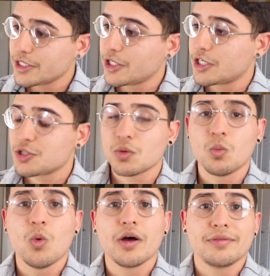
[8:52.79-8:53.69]
clear
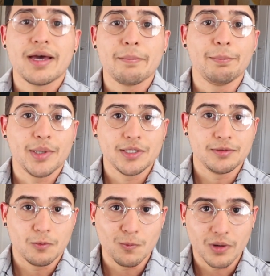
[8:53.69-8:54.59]
as to what that
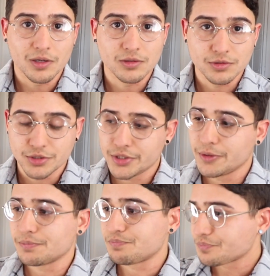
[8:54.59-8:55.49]
button will
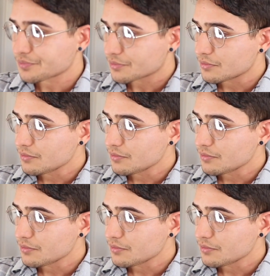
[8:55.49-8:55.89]
do.